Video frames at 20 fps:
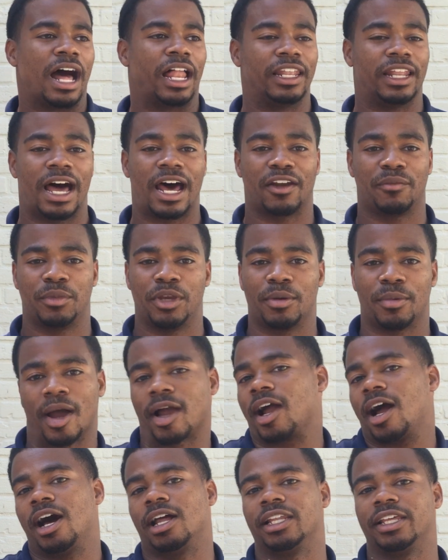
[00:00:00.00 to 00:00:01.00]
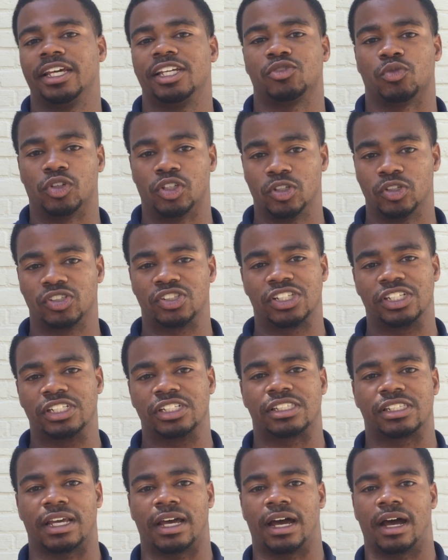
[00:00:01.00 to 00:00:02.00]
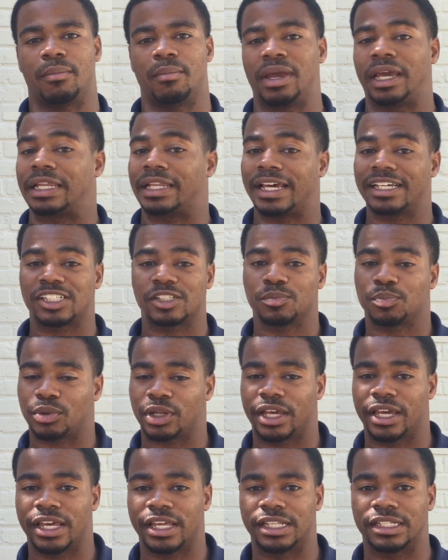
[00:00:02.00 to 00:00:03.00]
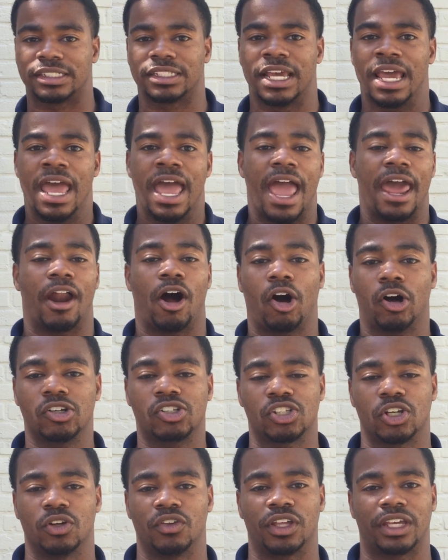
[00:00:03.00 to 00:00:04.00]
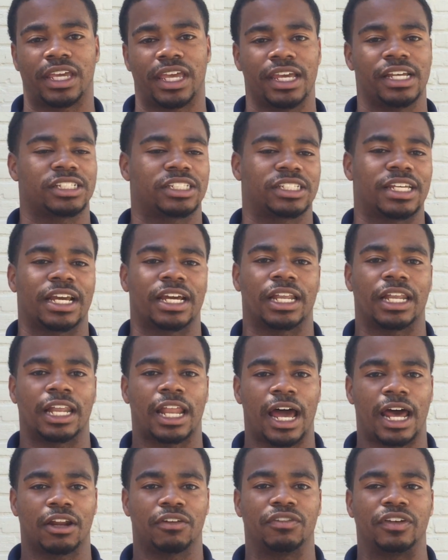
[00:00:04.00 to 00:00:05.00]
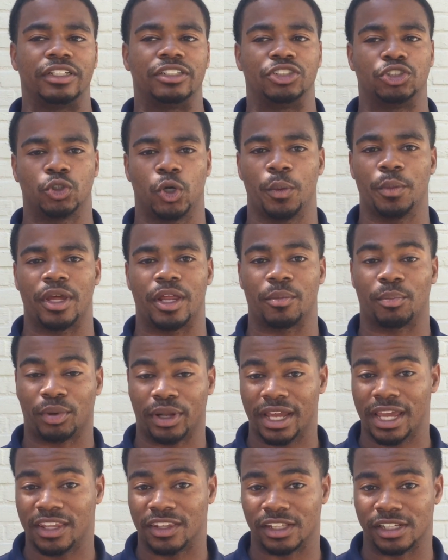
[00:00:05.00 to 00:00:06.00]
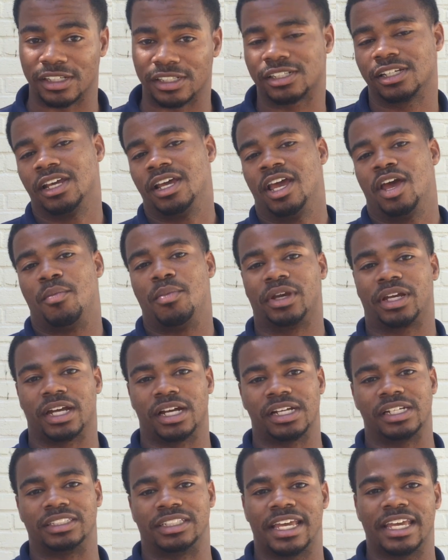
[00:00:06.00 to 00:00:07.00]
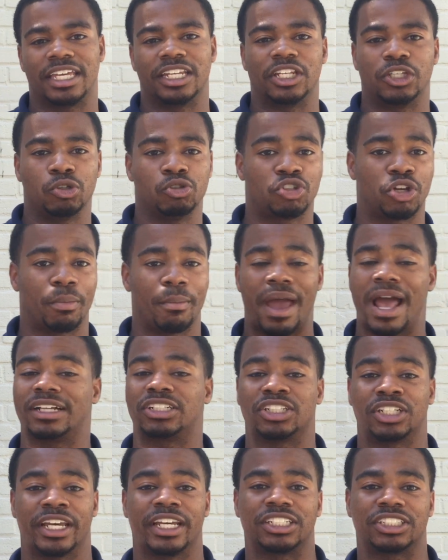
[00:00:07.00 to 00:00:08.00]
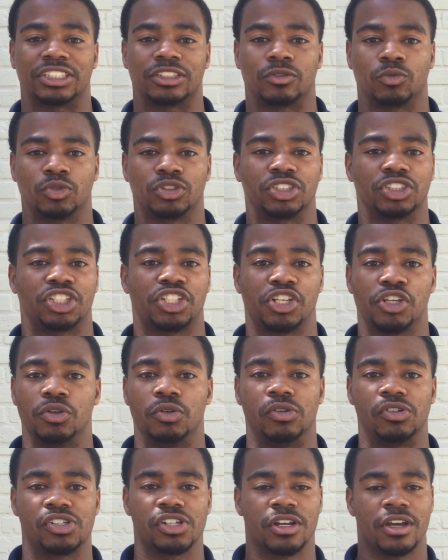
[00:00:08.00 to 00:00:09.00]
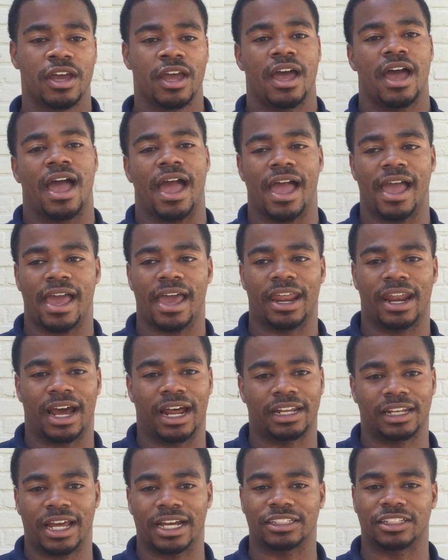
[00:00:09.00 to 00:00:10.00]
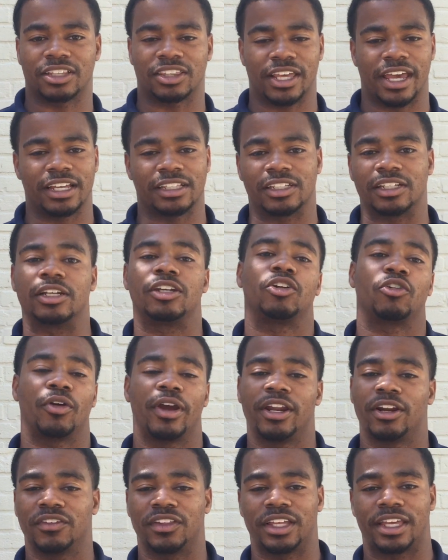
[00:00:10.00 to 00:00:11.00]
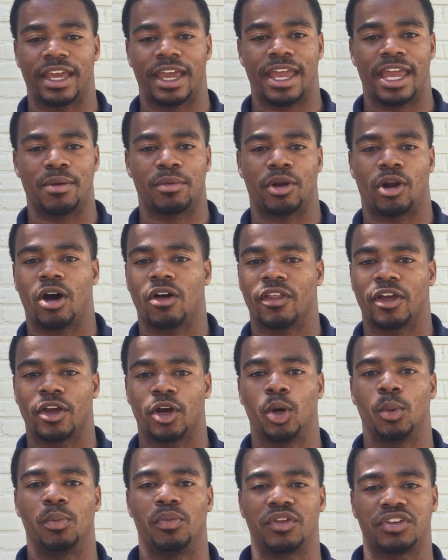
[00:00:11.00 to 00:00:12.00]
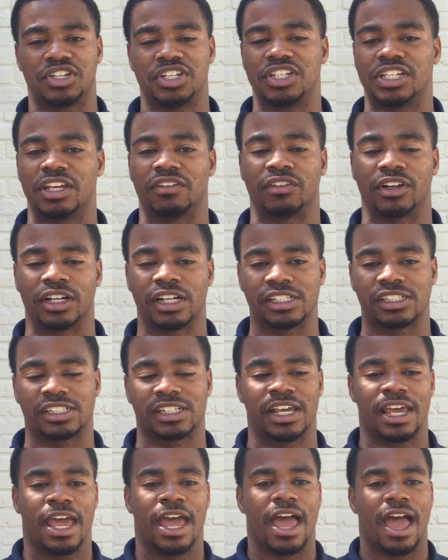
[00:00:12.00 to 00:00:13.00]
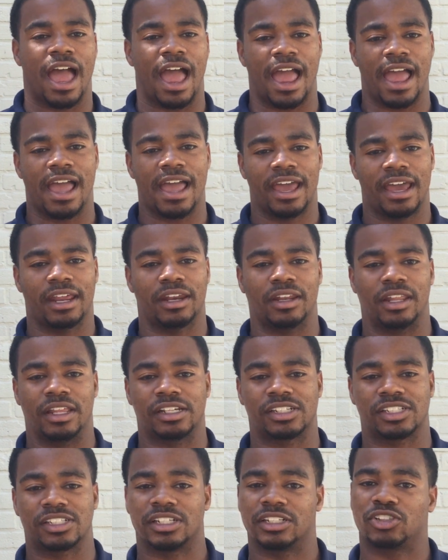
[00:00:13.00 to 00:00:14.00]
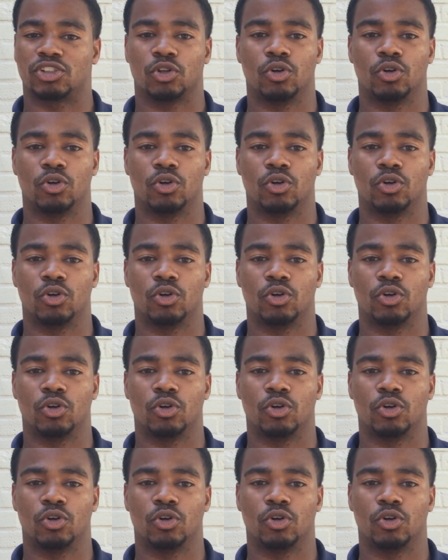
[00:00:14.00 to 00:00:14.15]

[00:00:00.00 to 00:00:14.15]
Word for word: A lot of me and my colleagues will use these, make lesson plans, and also the kids take a lot of enjoyment in playing this because they get to use their imagination, which is huge. And I'd like to thank the creator of the game and all the help that she's given us, and this is